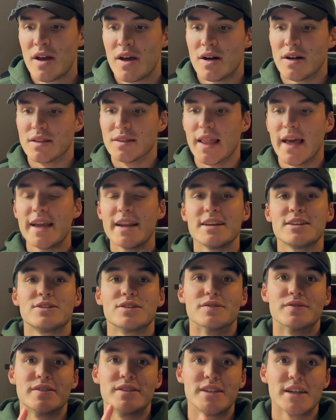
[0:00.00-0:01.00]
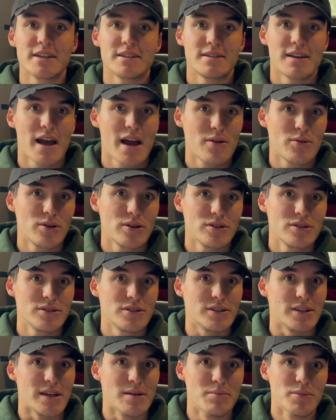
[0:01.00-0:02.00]
Latest of 6
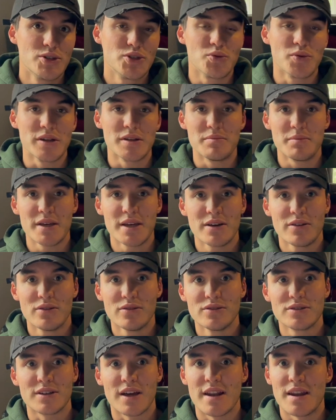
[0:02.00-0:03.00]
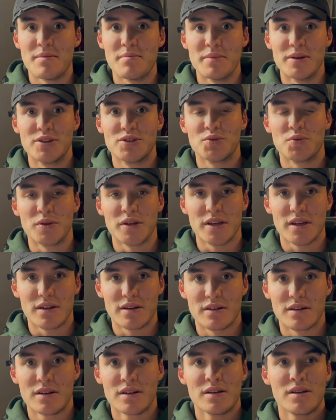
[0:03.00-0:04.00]
hours in between meals and in
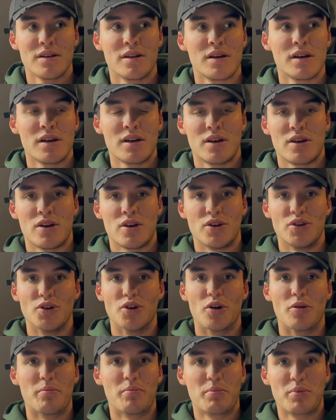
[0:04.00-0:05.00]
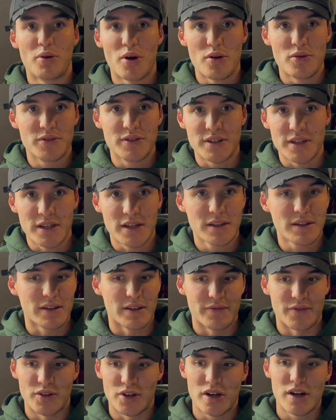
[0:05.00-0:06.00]
between your protein.
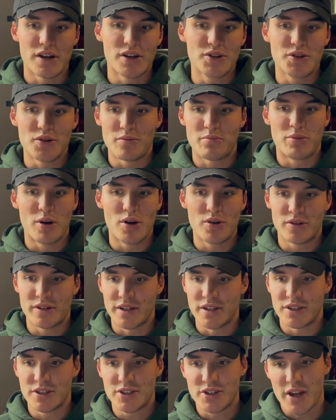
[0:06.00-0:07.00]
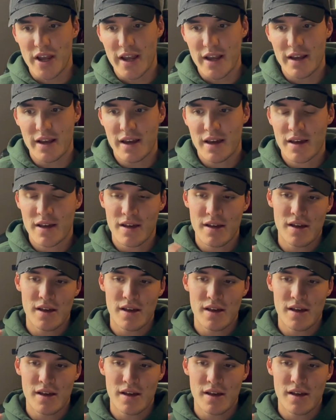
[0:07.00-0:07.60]
If you're gonna do a protein shake,